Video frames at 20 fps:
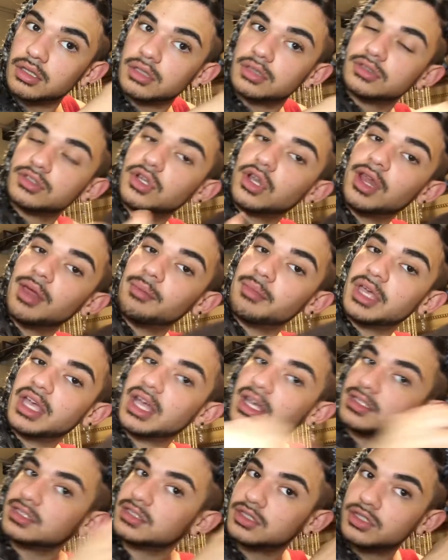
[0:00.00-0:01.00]
So let me
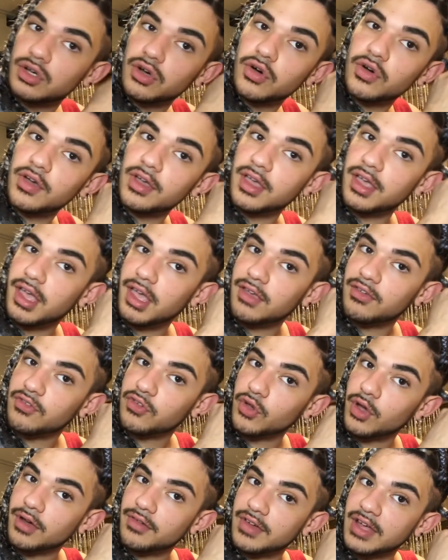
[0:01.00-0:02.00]
guys know
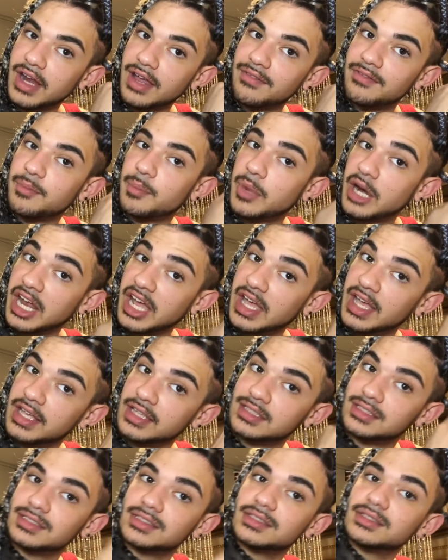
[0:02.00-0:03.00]
if you ever have
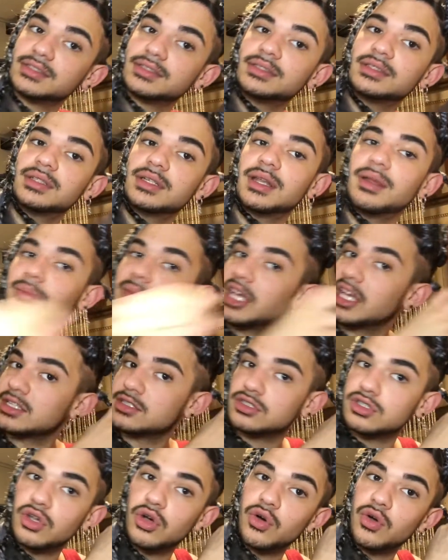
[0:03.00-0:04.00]
braids. Let me
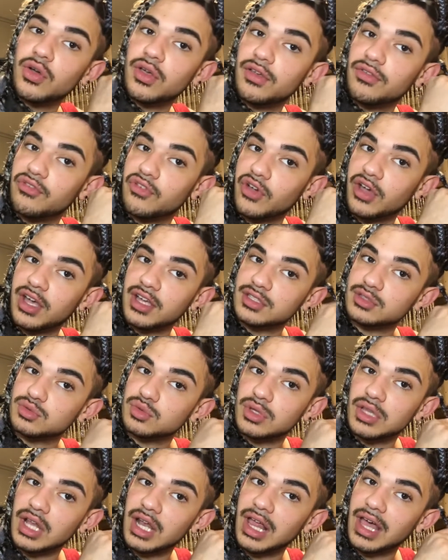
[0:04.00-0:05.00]
guys know if you guys
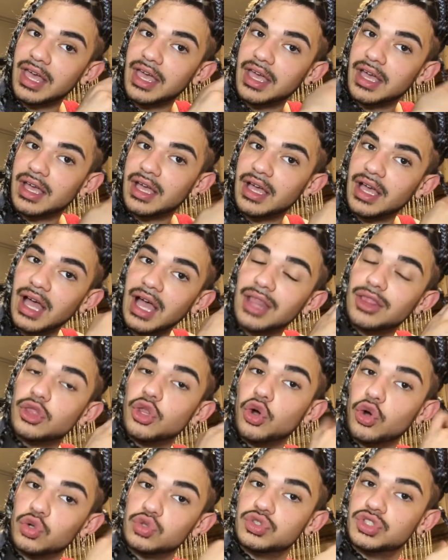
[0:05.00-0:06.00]
wanna like an
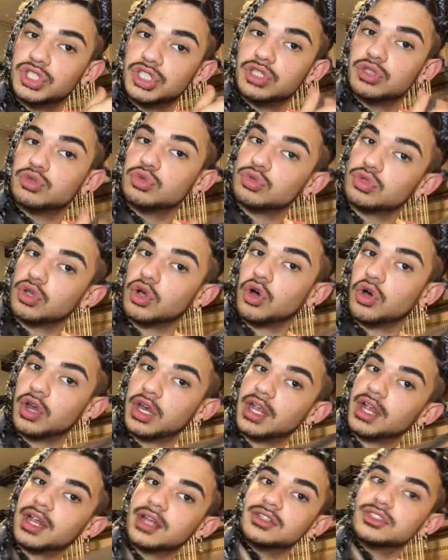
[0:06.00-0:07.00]
OG
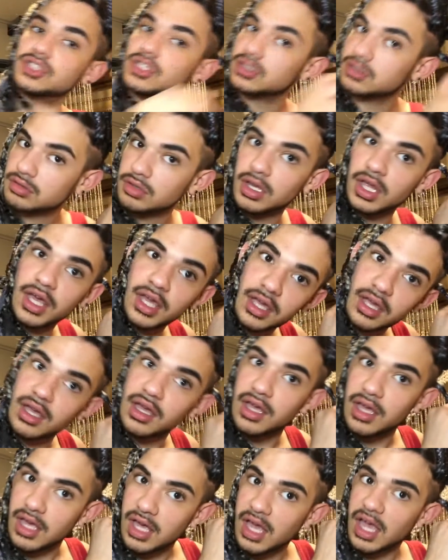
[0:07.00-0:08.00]
tutorial, just like,
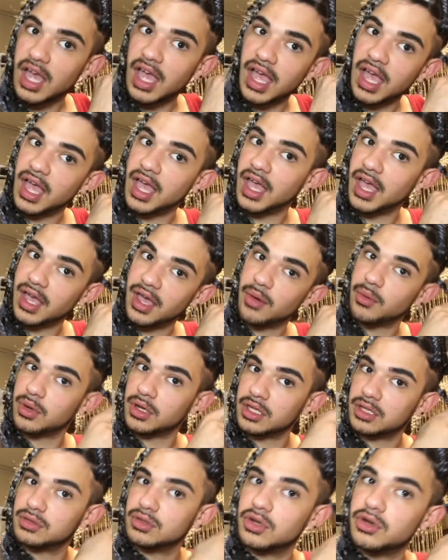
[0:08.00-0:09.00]
hey, I
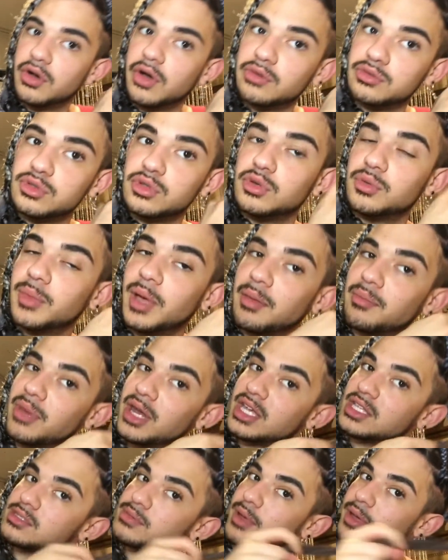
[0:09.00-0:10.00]
wanna know how to do my
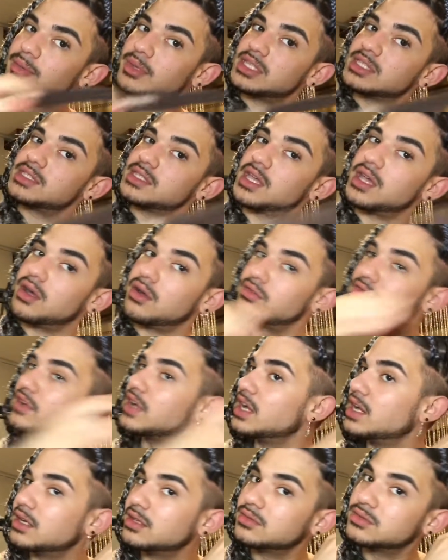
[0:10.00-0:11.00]
braids by myself.
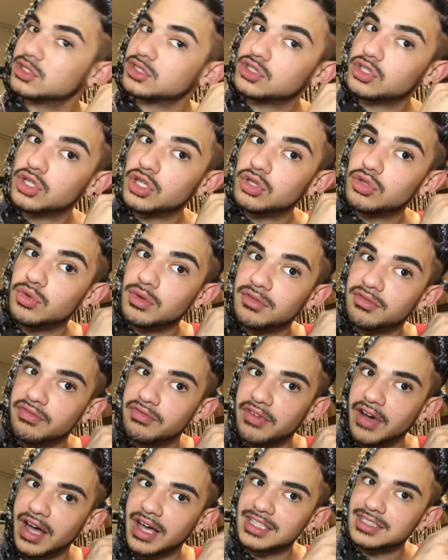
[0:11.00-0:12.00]
I'm just gonna do it
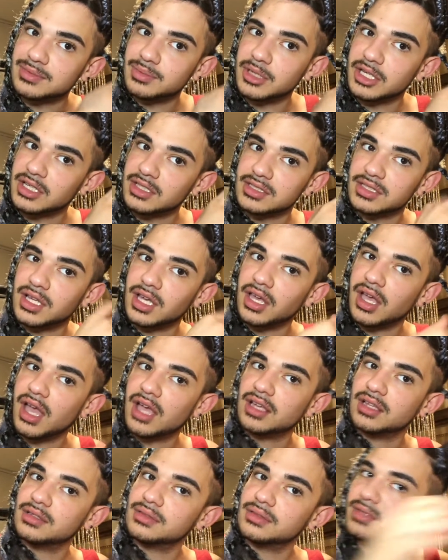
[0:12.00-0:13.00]
fast because I
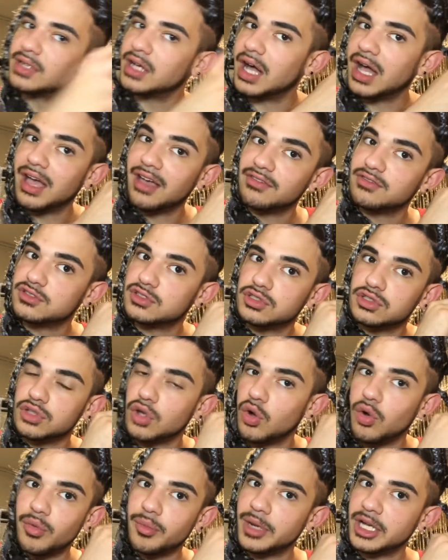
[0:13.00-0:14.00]
have
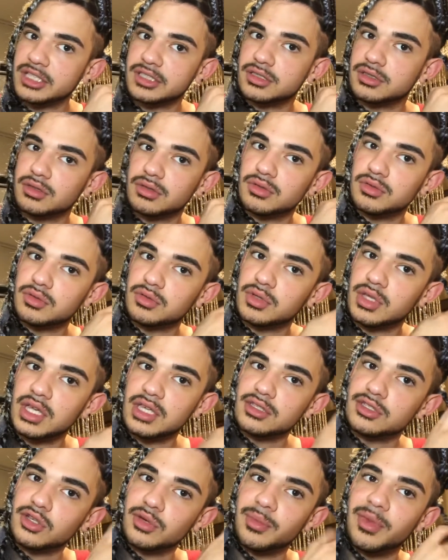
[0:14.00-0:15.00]
so much to do
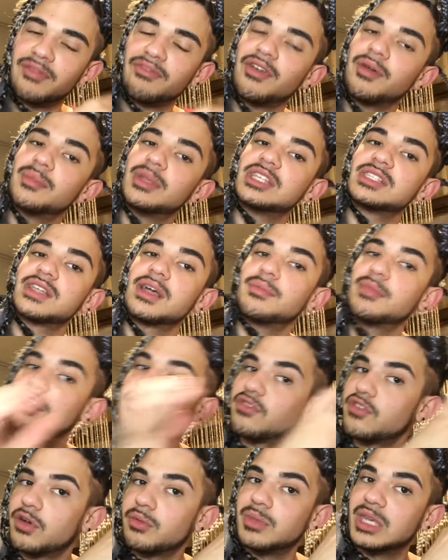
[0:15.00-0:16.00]
today. So my family is coming
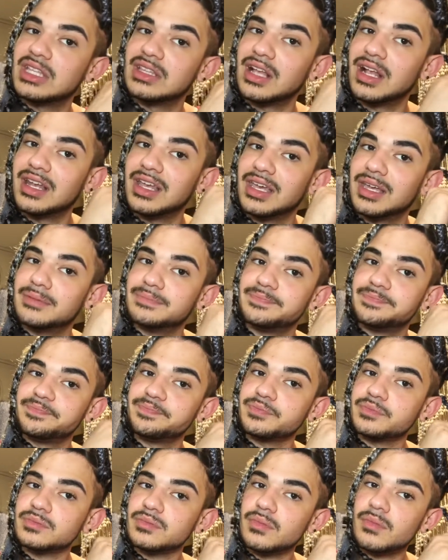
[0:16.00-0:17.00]
from Italy
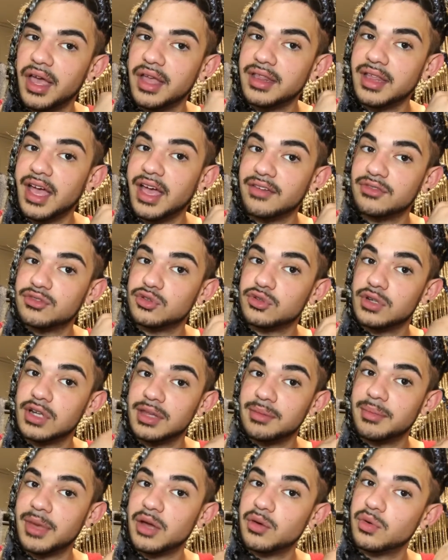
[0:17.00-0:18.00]
and I have to
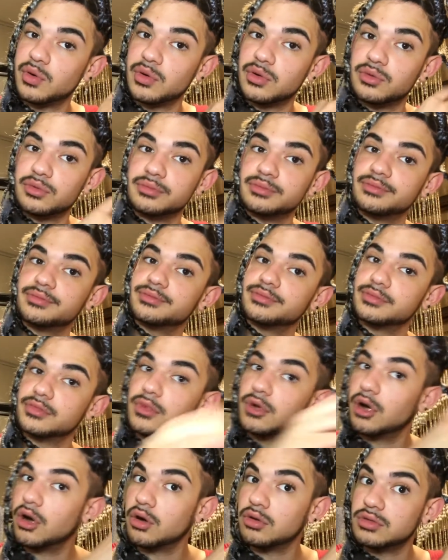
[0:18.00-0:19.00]
clean my room,
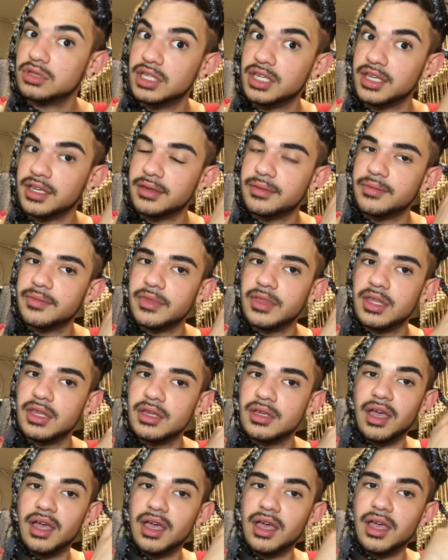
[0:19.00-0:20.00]
OD,
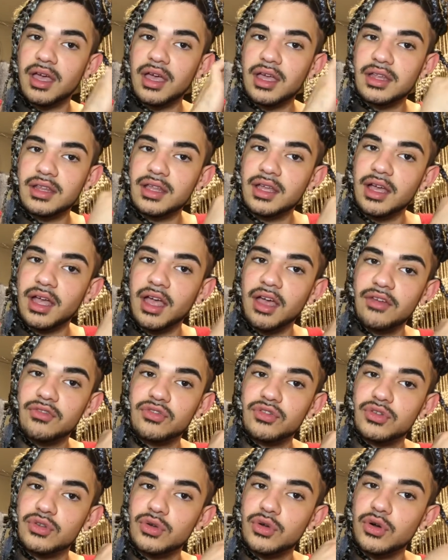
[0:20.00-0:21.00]
and I
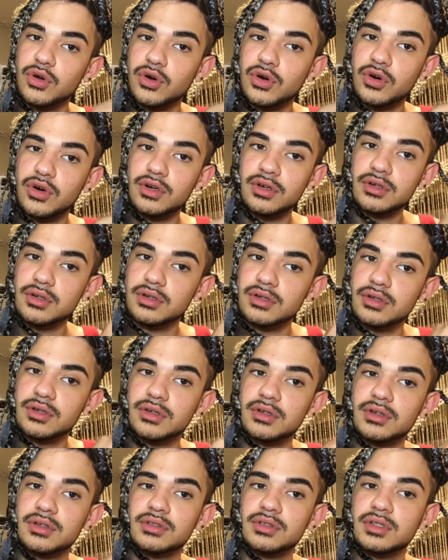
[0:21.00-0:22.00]
have to go
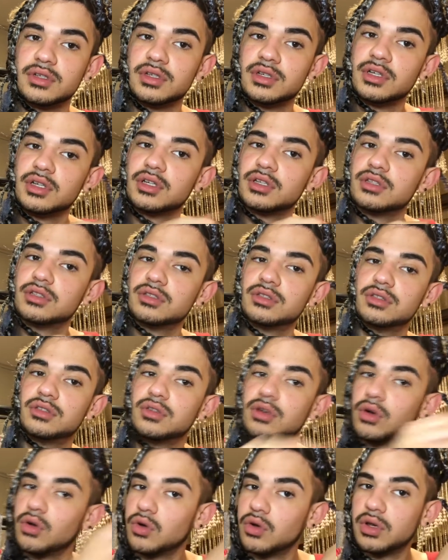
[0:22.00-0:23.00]

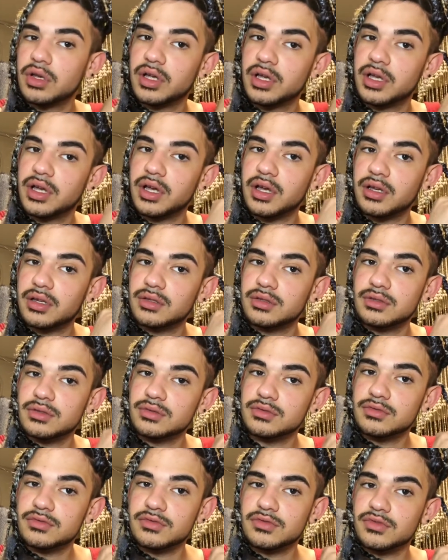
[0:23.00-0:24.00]
talk
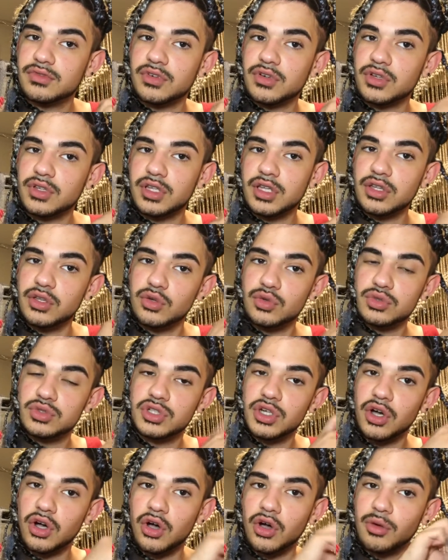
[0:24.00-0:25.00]
for the new
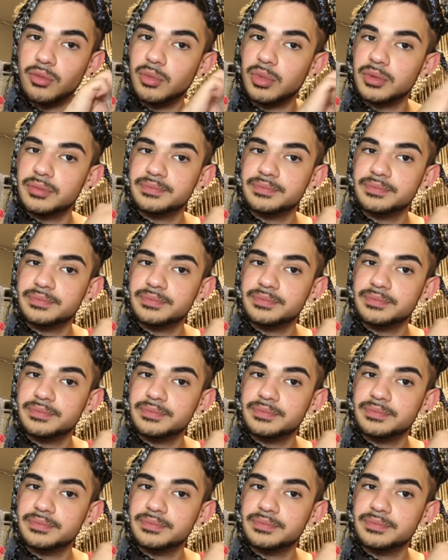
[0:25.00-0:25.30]
job.